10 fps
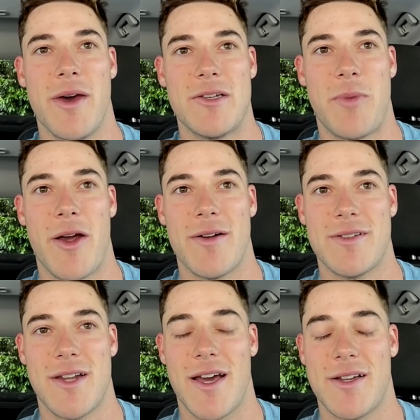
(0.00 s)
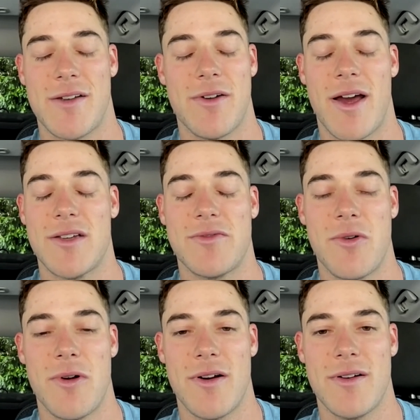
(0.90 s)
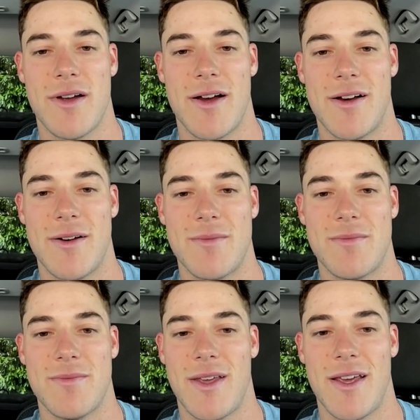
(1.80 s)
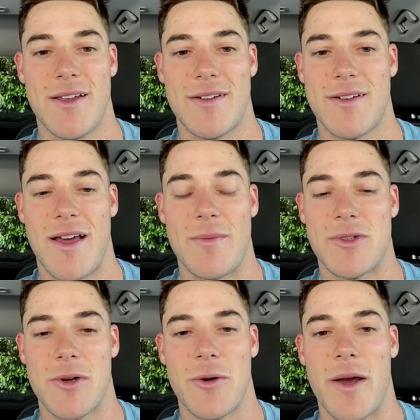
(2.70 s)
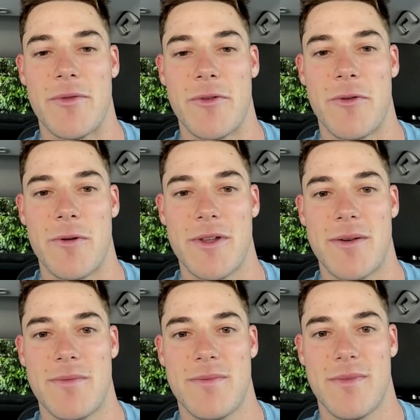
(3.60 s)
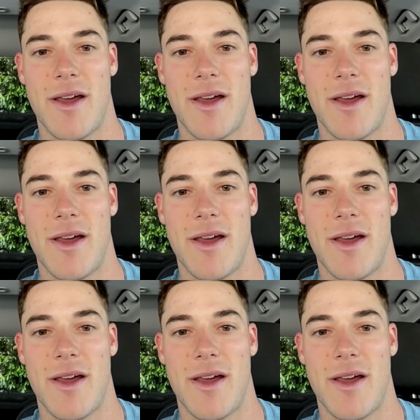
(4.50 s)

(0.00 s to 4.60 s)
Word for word: best parents that I could ever ask for. And I'm so grateful for them.